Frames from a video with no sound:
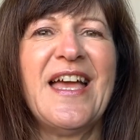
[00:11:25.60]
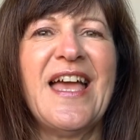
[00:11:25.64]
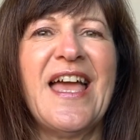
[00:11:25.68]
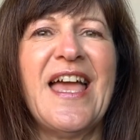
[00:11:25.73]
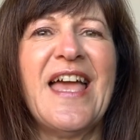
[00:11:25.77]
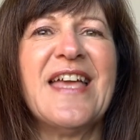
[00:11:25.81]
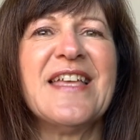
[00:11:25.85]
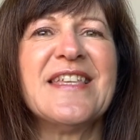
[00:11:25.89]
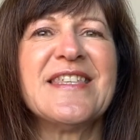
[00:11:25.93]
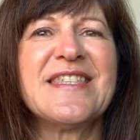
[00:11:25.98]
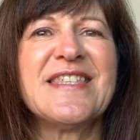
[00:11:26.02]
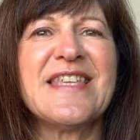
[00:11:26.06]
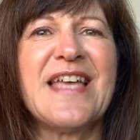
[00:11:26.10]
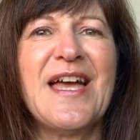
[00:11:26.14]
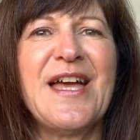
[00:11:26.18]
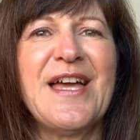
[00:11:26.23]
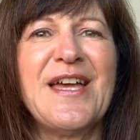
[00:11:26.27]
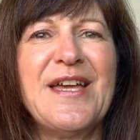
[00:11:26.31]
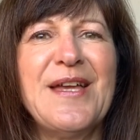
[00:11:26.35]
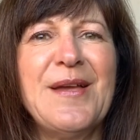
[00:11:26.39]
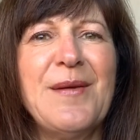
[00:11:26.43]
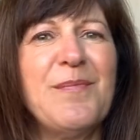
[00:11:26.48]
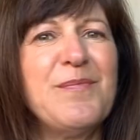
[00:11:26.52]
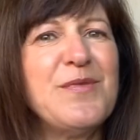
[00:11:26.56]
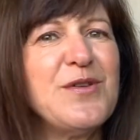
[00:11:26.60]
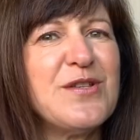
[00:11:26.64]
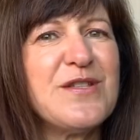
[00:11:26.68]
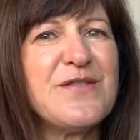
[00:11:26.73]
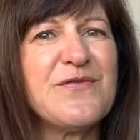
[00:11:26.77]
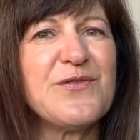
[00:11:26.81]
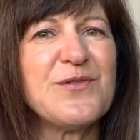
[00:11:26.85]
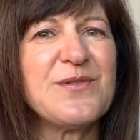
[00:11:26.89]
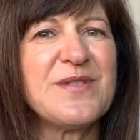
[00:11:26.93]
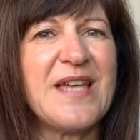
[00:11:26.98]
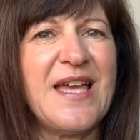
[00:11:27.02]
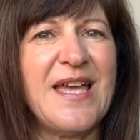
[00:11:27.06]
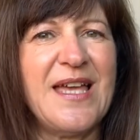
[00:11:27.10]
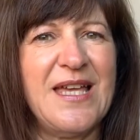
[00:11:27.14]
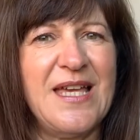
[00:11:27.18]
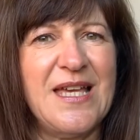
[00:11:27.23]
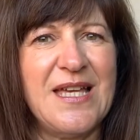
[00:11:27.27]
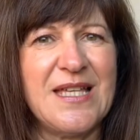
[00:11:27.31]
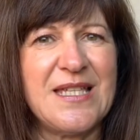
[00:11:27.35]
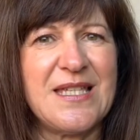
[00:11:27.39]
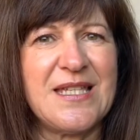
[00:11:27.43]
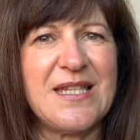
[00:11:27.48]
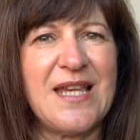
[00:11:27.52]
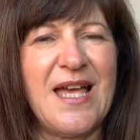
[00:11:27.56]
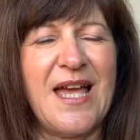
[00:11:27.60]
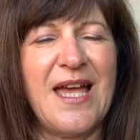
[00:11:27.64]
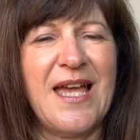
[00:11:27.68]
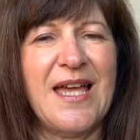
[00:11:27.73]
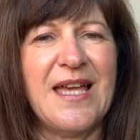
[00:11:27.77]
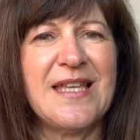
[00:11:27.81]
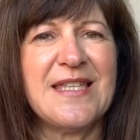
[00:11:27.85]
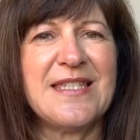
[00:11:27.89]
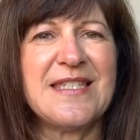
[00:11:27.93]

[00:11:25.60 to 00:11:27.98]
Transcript: It's a beautiful day here today,